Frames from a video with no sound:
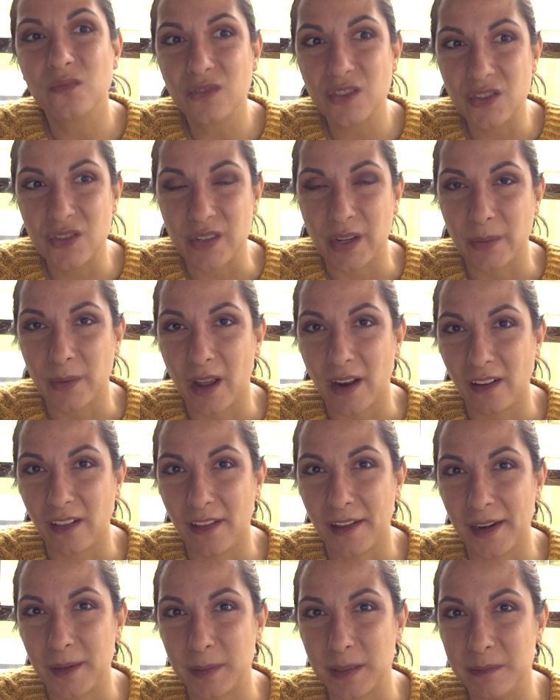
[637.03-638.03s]
So not a
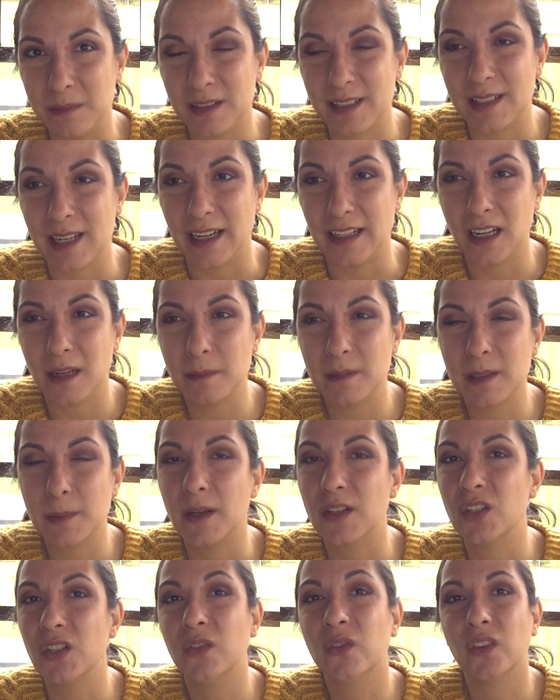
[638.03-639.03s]
lot of people signed up,
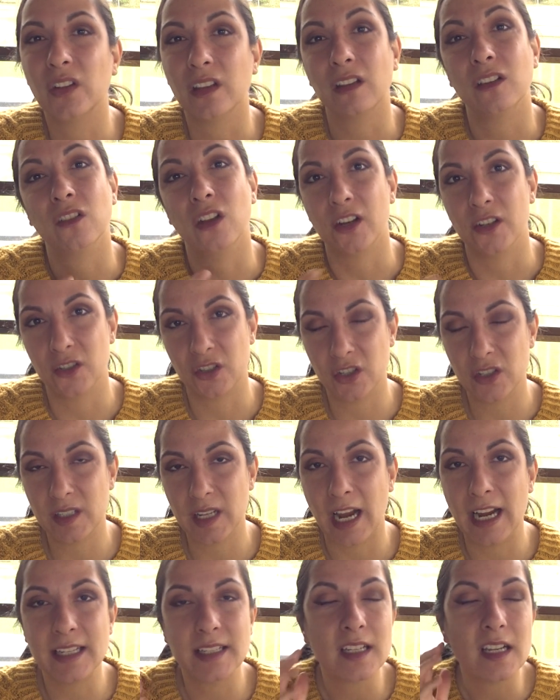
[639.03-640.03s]
especially for the larger
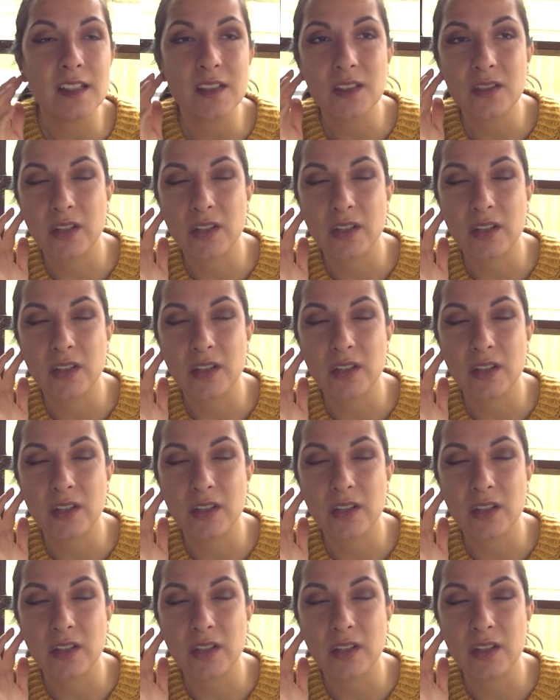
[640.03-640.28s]
sizes.